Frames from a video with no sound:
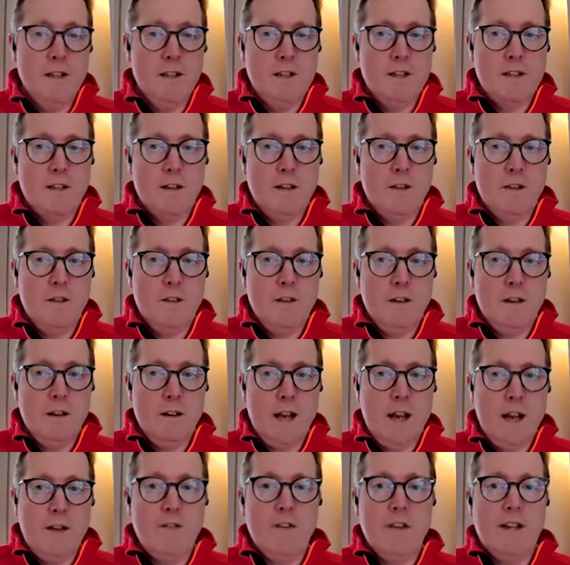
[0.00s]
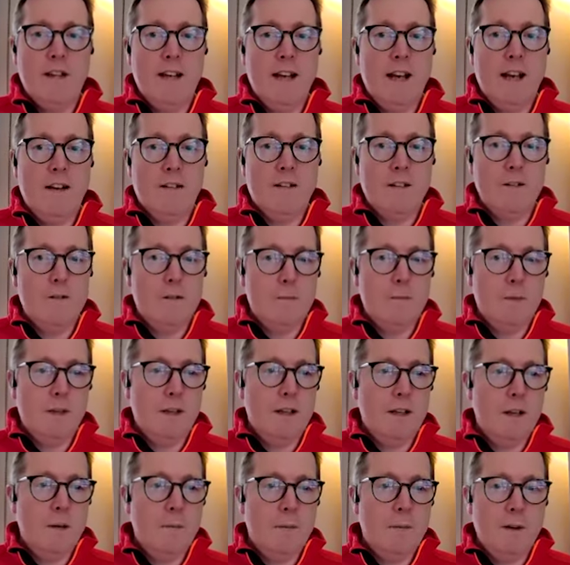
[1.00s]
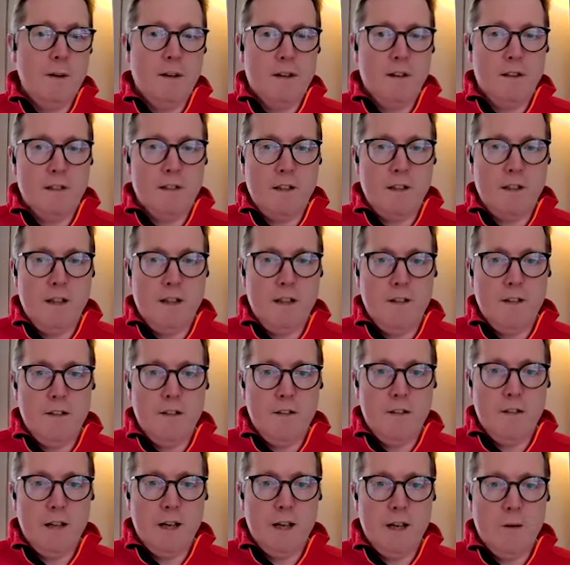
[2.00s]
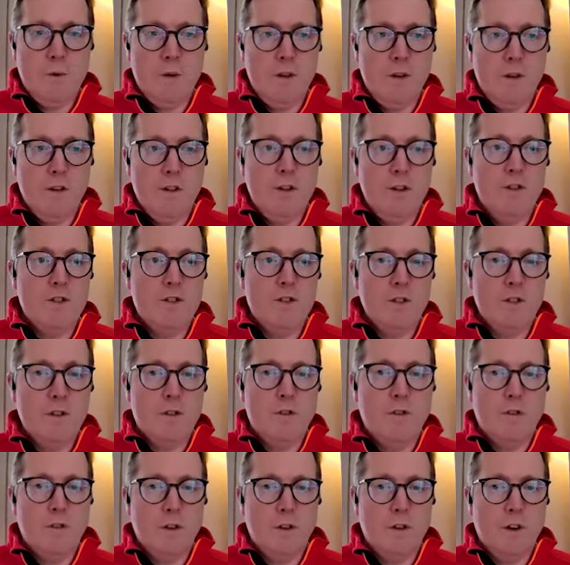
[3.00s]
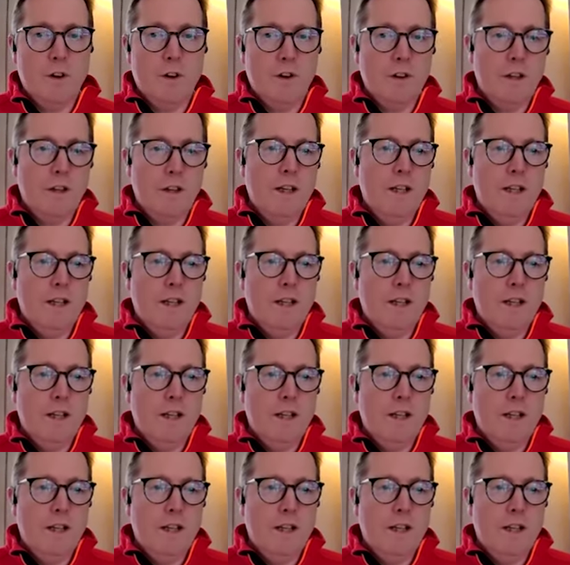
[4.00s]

So, everything now seems to be an API. So you hear that word used an awful lot.